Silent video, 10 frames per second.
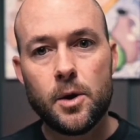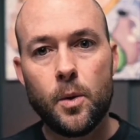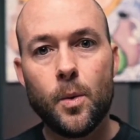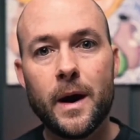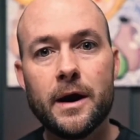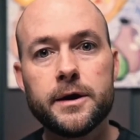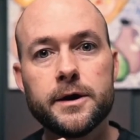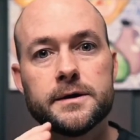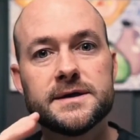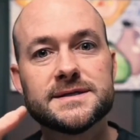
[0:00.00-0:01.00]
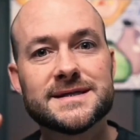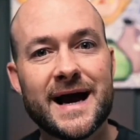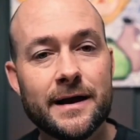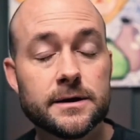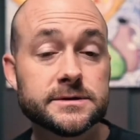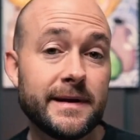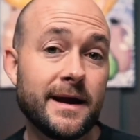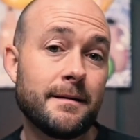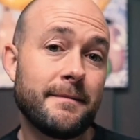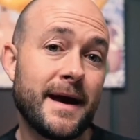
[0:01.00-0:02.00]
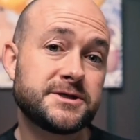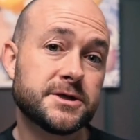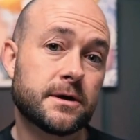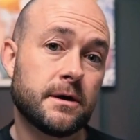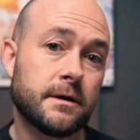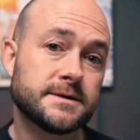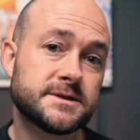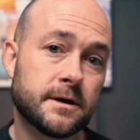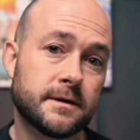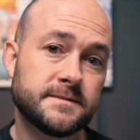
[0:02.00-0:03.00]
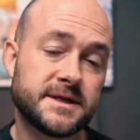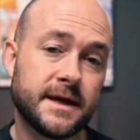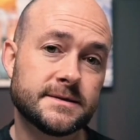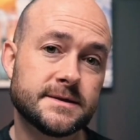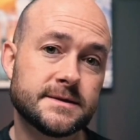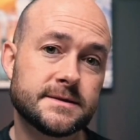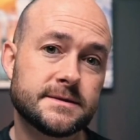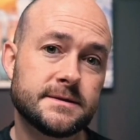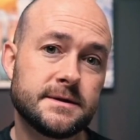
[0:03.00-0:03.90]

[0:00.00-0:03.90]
where your desires may not match your current circumstances,